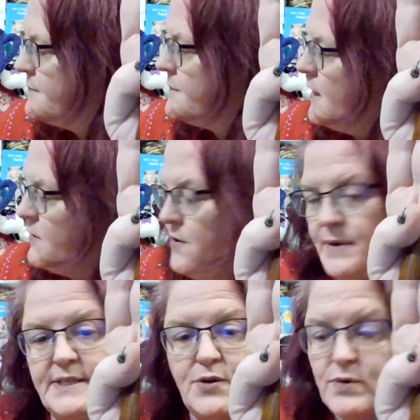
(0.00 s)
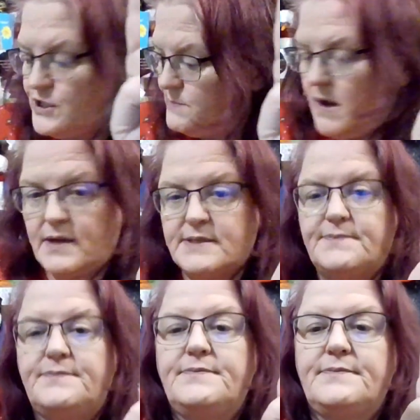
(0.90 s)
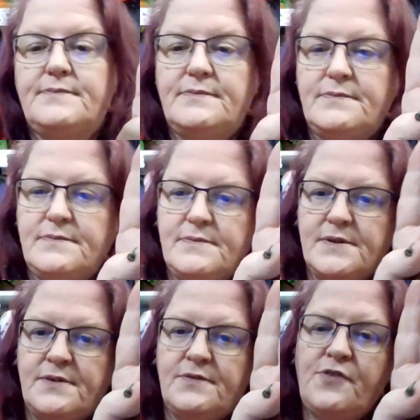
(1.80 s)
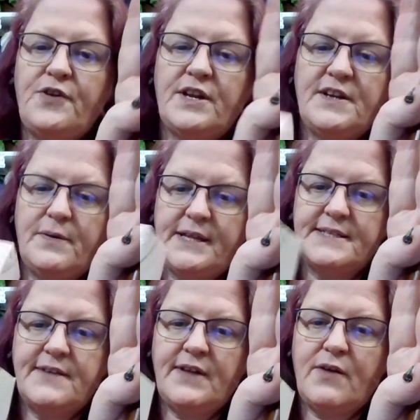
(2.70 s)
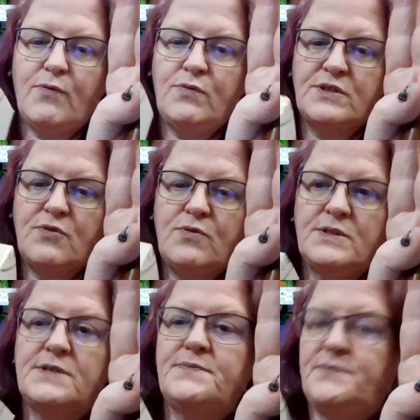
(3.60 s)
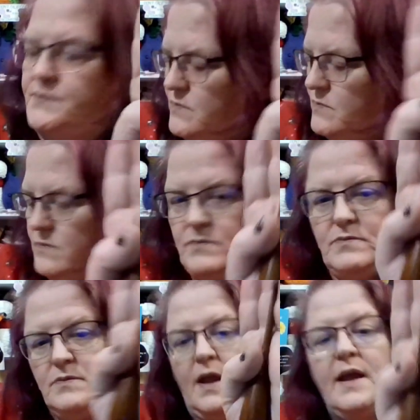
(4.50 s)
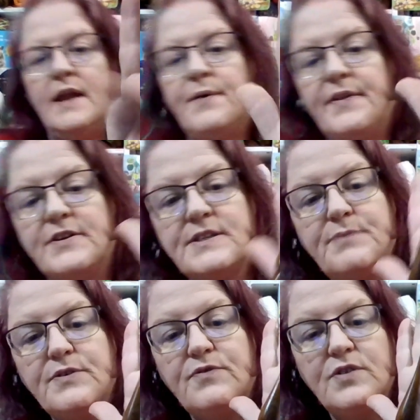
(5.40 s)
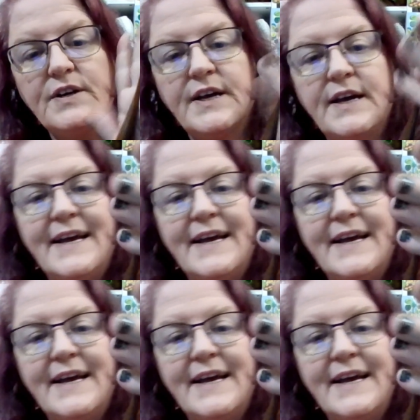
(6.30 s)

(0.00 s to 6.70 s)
I don't know, but it's a gorgeous box. I don't know if you can tell, but that's kind of like a rose gold. Anyway, there's the beautiful hook.